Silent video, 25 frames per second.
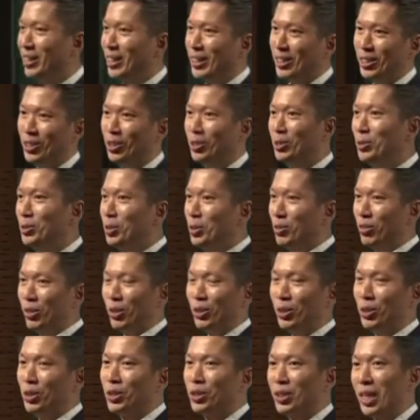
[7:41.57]
So
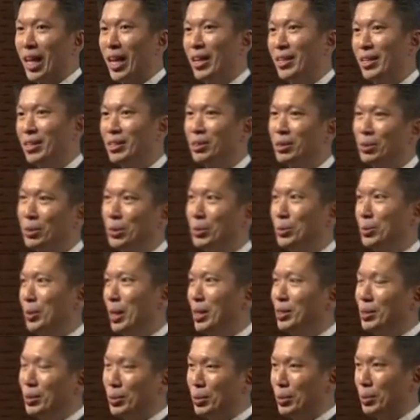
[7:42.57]
for those clients who
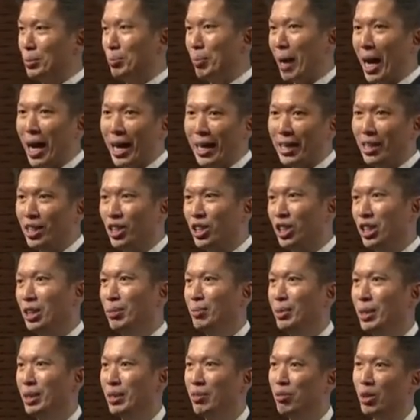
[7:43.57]
want to buy
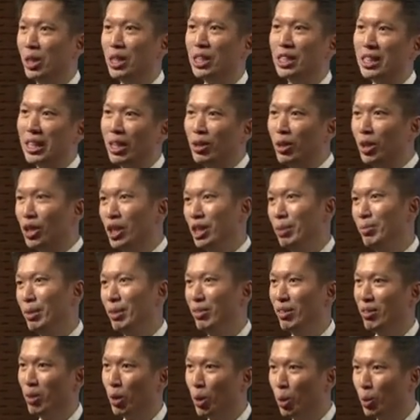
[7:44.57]
HDB, resale
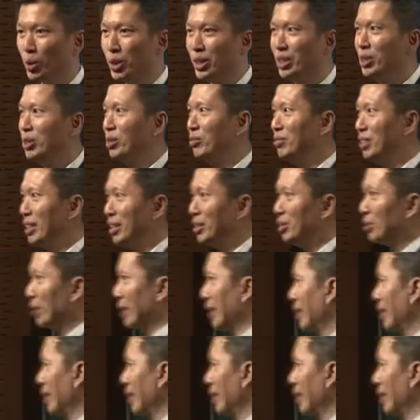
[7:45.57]
HDB with low COV, you